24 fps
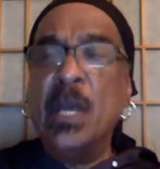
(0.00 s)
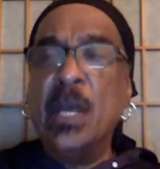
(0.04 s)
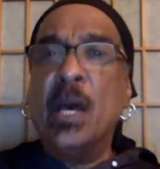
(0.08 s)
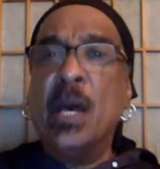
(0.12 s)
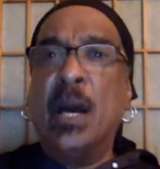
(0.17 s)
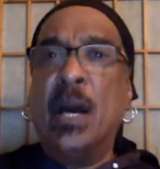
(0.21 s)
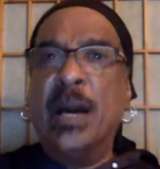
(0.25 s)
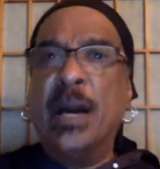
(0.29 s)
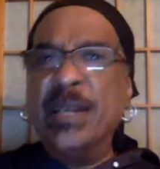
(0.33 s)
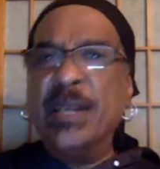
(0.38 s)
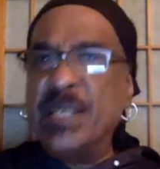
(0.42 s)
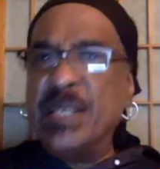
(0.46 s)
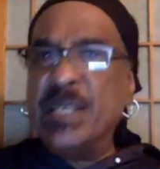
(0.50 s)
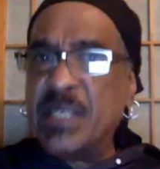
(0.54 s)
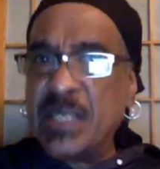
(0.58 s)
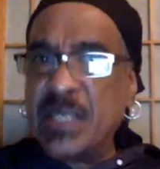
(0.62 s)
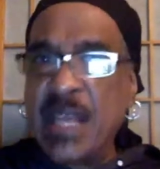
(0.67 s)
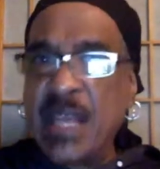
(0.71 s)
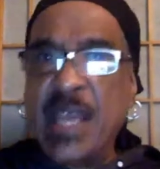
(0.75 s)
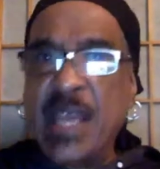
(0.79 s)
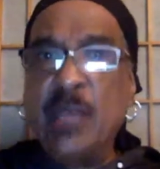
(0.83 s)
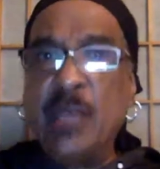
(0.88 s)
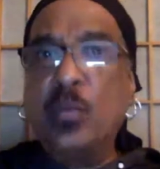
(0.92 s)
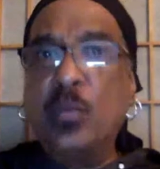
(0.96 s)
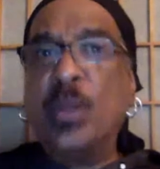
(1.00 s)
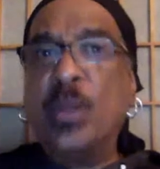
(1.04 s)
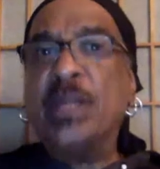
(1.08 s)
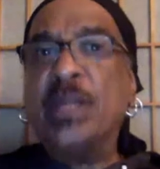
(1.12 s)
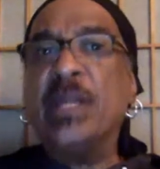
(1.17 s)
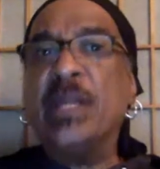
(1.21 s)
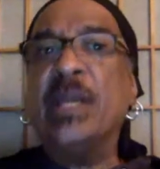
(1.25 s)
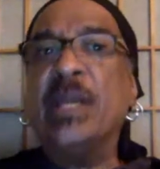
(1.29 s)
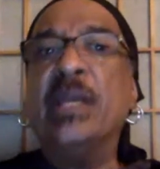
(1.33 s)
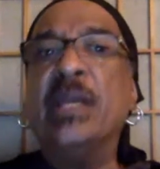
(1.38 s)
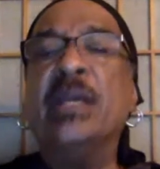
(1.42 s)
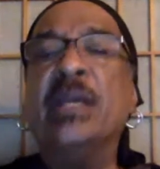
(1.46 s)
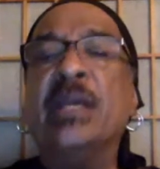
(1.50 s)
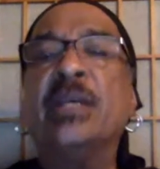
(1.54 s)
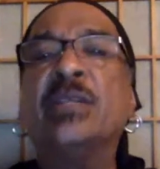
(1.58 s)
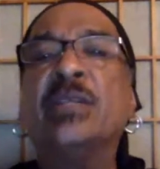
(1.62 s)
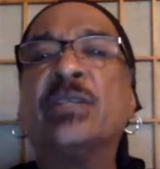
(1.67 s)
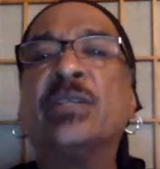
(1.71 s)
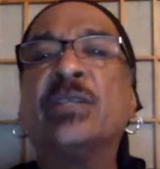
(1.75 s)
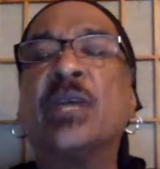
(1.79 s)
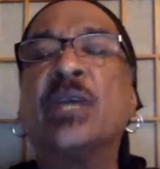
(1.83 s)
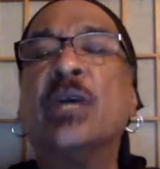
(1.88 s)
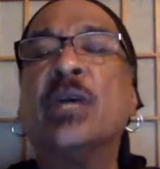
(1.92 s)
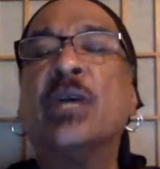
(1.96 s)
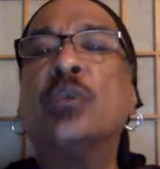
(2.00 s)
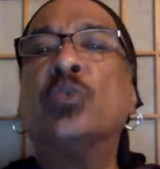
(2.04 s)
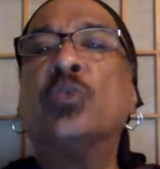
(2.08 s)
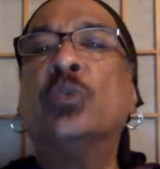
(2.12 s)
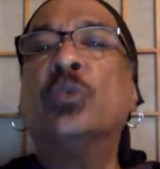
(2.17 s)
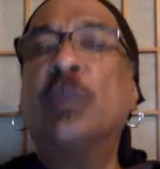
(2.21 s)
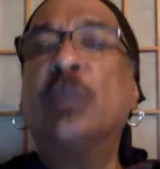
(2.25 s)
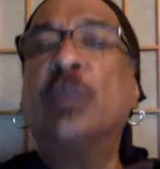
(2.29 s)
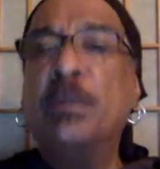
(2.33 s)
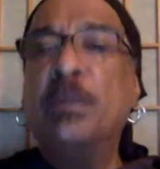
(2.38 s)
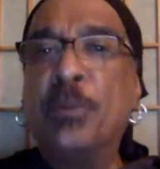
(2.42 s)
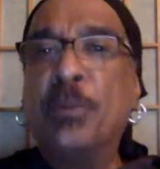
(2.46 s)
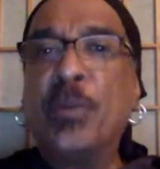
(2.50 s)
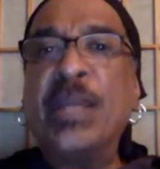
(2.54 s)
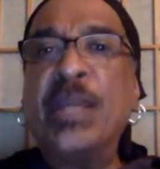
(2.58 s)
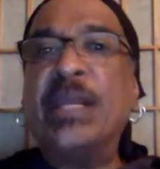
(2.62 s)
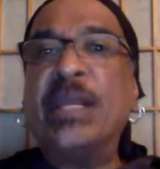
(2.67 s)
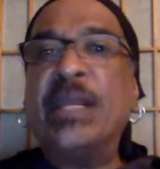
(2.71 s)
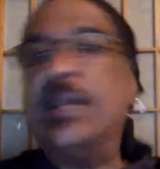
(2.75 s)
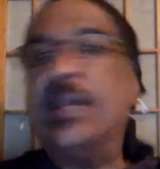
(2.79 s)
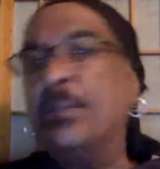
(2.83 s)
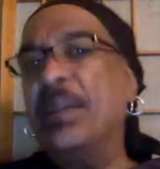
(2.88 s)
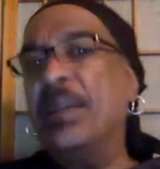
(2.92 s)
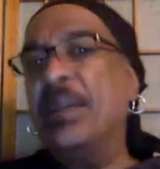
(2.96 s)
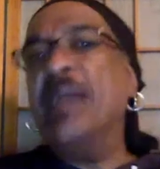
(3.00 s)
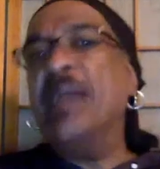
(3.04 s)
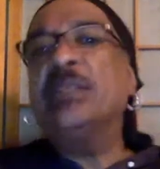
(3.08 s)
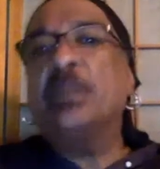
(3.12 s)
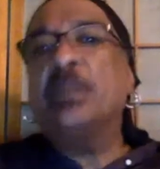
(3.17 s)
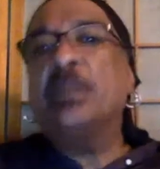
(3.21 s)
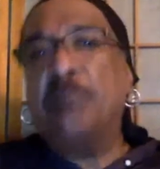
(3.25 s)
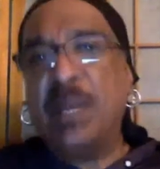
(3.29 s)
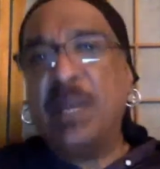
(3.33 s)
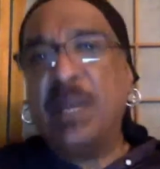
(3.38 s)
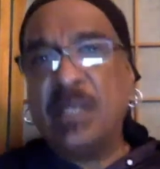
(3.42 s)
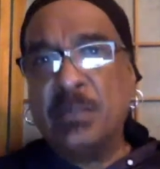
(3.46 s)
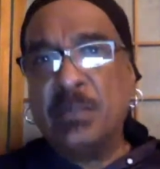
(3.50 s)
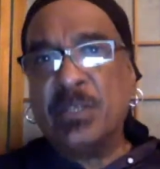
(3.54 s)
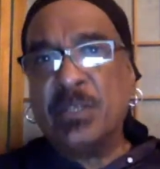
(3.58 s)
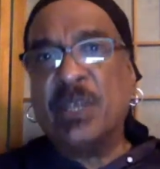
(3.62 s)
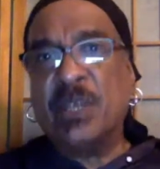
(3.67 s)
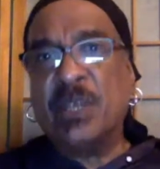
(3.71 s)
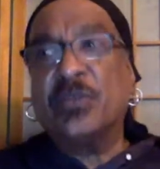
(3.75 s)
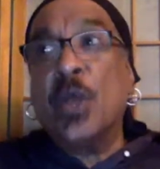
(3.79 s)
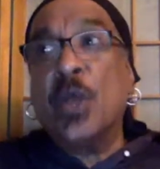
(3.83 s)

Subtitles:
understand what it is to liberate and emancipate themselves?